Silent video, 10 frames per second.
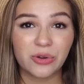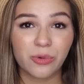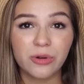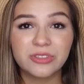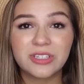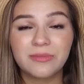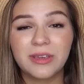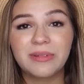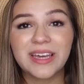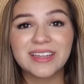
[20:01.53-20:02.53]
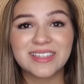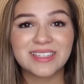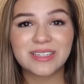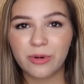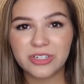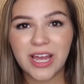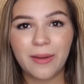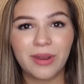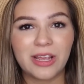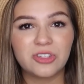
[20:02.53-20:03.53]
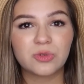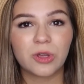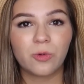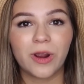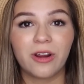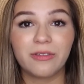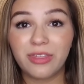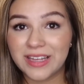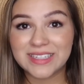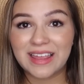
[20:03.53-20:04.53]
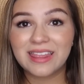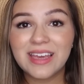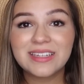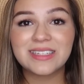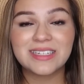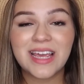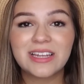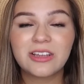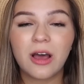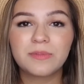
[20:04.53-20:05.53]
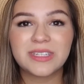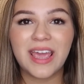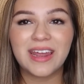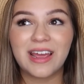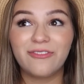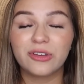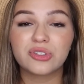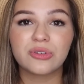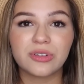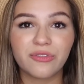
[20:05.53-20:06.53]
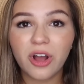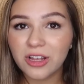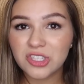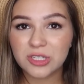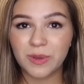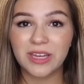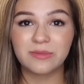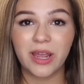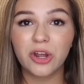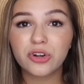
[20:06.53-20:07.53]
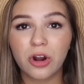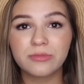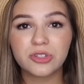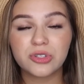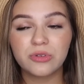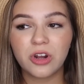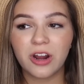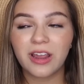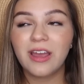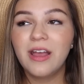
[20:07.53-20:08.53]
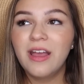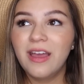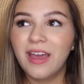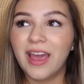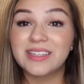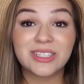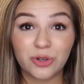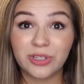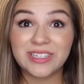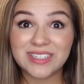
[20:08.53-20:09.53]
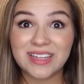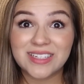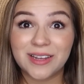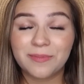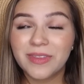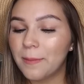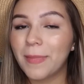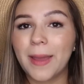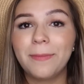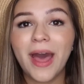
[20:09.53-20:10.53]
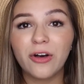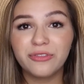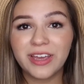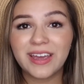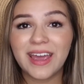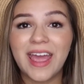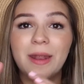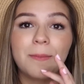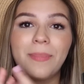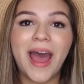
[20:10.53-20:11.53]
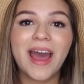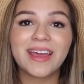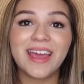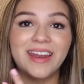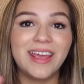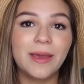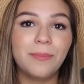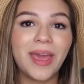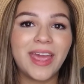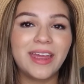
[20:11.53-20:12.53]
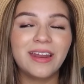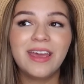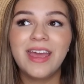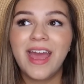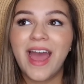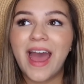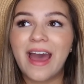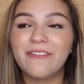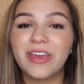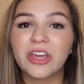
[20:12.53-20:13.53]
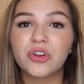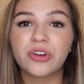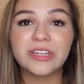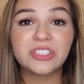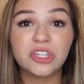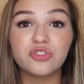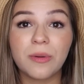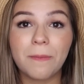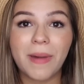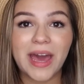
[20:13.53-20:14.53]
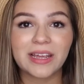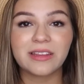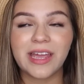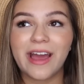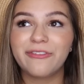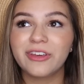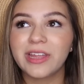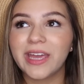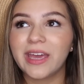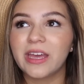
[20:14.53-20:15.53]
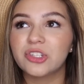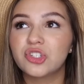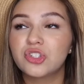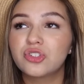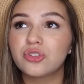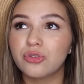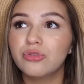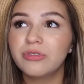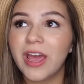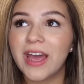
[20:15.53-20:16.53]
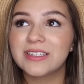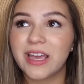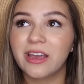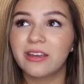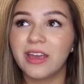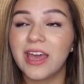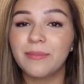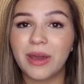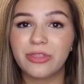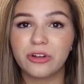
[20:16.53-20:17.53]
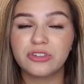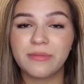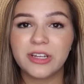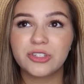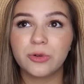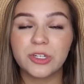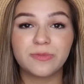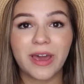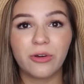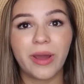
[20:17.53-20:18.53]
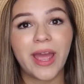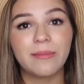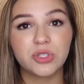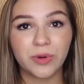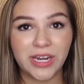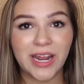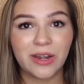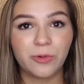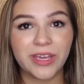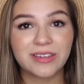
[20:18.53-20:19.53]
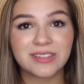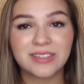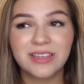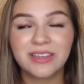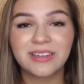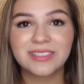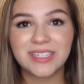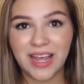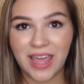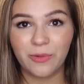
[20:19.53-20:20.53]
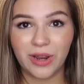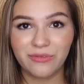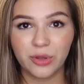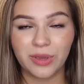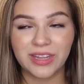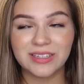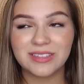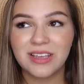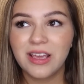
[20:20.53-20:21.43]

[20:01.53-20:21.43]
and gross to me because it's summertime and I just want to wear things like this and tank tops, and I feel so self-conscious because my underarms are so dark. It's literally disgusting. My pelvic and back and hip pain have increased dramatically. I feel like as soon as I hit my 3rd trimester, which by the way, I'm 29 weeks today when I'm filming this,